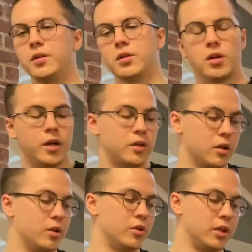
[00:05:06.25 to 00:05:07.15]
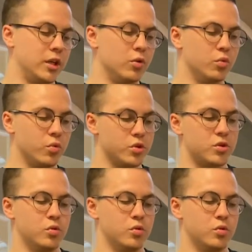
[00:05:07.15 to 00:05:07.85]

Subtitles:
the yield was